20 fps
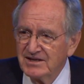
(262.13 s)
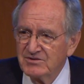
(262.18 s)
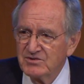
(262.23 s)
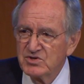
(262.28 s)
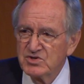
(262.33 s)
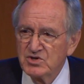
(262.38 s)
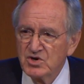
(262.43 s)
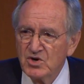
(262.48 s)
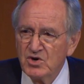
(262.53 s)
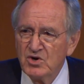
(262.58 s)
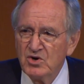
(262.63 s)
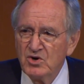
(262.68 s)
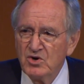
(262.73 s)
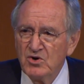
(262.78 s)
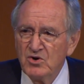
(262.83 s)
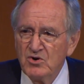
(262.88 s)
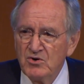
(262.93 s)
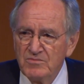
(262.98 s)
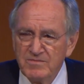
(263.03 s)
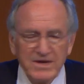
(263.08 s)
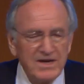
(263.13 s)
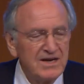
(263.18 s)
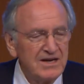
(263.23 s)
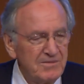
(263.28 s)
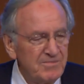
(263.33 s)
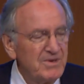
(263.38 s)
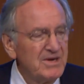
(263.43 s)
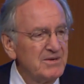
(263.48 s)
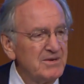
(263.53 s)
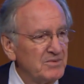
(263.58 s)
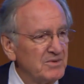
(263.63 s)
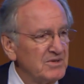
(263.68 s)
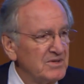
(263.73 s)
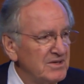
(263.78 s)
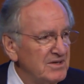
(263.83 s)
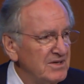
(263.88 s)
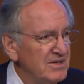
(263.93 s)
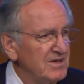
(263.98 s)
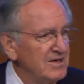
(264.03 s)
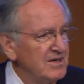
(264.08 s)
So many people
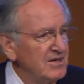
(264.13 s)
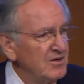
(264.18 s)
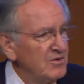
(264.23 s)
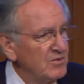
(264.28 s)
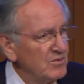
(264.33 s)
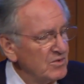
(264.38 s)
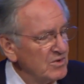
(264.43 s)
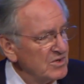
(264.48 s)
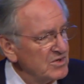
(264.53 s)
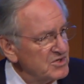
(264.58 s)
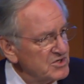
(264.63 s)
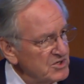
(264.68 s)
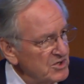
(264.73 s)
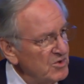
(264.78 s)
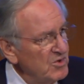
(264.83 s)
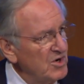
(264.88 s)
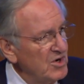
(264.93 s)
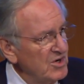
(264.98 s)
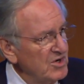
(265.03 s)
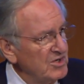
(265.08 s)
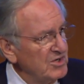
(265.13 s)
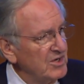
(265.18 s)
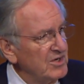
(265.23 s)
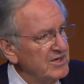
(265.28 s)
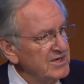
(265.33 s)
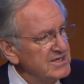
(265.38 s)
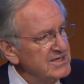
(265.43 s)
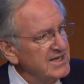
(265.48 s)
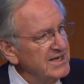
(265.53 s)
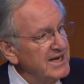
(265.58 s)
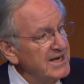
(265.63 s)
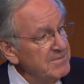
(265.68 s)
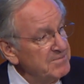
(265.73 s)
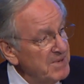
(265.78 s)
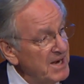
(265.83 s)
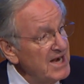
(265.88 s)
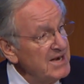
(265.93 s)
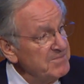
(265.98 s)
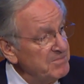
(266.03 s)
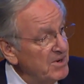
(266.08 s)
work so hard on this in a
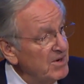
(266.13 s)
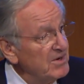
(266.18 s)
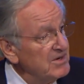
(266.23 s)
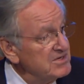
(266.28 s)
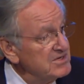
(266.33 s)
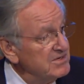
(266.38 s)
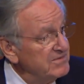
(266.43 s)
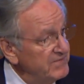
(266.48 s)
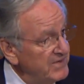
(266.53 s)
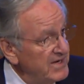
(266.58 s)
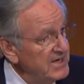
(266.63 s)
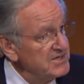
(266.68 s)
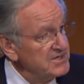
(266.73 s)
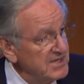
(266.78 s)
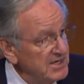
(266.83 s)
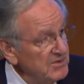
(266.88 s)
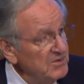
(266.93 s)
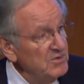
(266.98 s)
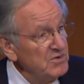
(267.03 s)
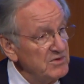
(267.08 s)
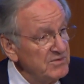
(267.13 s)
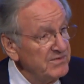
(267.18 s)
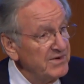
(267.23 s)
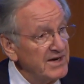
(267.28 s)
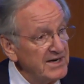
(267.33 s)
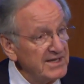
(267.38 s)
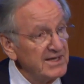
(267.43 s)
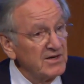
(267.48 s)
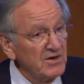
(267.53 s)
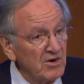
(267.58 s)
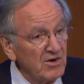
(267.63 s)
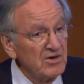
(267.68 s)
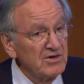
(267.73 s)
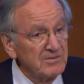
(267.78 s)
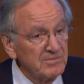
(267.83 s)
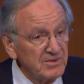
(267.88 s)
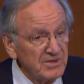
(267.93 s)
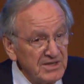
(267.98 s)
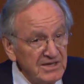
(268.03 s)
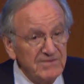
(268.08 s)
bipartisan fashion. I know you find that hard to
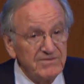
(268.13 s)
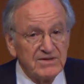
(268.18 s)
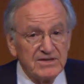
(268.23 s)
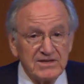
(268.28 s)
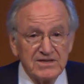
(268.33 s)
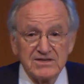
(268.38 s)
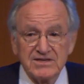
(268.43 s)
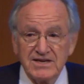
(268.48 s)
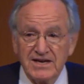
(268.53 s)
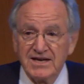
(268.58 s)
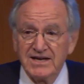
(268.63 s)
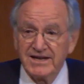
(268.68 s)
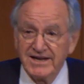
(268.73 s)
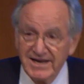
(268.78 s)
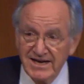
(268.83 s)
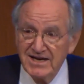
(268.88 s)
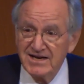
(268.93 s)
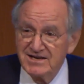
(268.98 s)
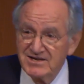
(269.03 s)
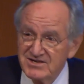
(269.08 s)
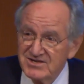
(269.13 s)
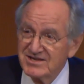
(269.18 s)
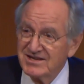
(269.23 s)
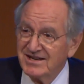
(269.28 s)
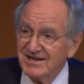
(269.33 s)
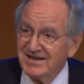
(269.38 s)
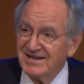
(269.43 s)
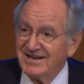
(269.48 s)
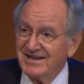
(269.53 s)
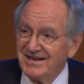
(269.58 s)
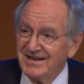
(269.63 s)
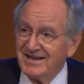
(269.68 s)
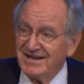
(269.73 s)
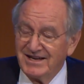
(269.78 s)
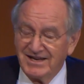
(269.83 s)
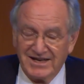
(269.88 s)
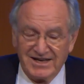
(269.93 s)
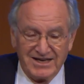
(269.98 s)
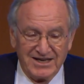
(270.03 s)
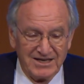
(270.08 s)
believe in this day and age,
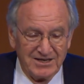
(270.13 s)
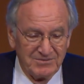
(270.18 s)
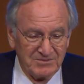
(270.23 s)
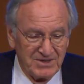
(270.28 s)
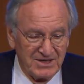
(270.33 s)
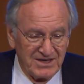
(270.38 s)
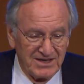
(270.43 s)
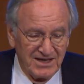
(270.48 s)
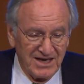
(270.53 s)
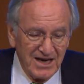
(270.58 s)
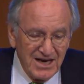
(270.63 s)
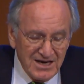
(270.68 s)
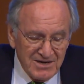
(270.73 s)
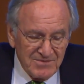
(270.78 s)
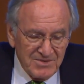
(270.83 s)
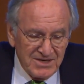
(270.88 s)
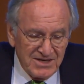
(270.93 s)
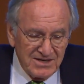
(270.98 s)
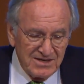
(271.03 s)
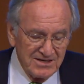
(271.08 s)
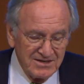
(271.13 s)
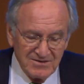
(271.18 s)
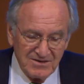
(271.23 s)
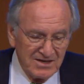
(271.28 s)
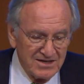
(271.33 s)
but I mean,